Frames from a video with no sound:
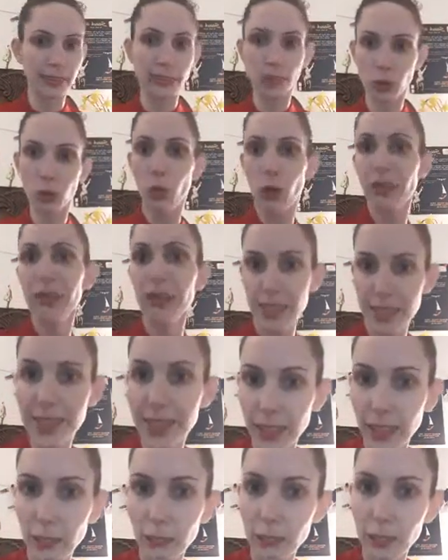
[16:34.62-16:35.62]
you want to
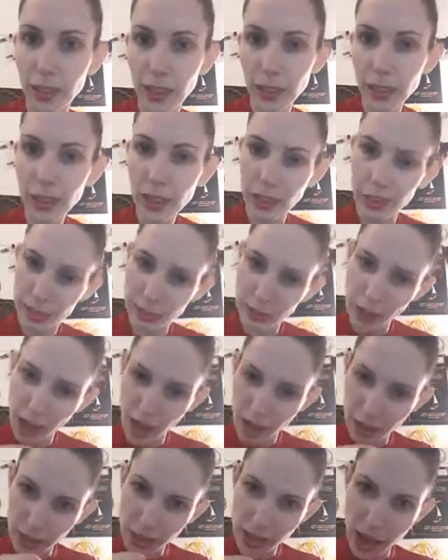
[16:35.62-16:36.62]
see me, and
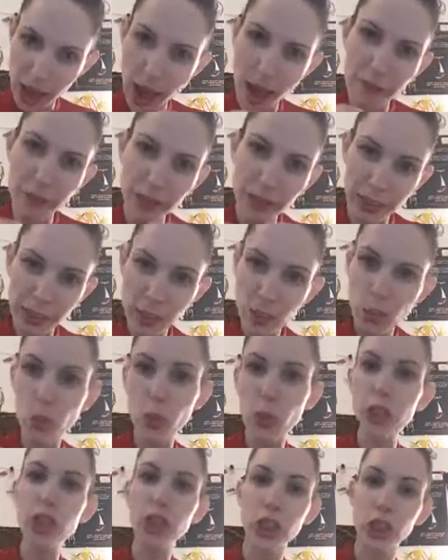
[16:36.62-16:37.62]
having this
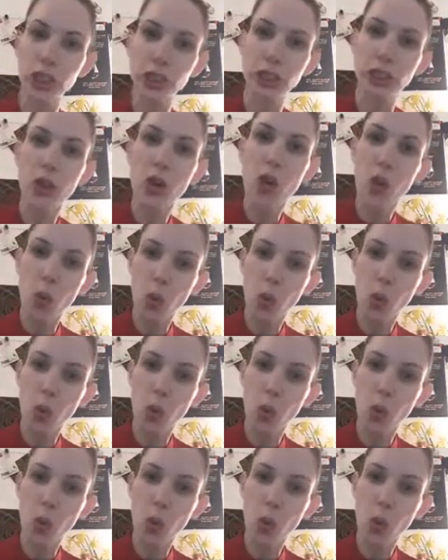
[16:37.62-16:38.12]
question,